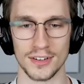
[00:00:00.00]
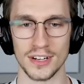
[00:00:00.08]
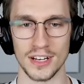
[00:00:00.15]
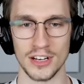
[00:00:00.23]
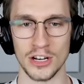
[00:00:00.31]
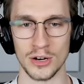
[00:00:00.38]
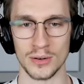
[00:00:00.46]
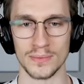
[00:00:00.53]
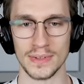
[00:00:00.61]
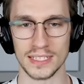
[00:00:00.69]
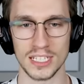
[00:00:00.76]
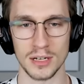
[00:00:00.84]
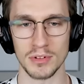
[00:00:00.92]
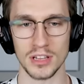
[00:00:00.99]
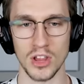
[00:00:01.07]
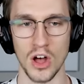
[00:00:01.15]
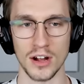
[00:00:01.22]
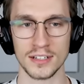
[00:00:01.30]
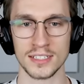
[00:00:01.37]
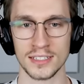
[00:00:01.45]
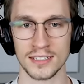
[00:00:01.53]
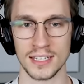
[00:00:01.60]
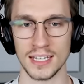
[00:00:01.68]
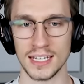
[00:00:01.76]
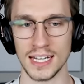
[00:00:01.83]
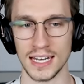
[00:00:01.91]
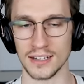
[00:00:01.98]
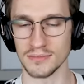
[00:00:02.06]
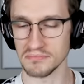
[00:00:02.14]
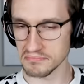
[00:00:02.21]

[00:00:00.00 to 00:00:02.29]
they're going to know. That's going to be logged in the data.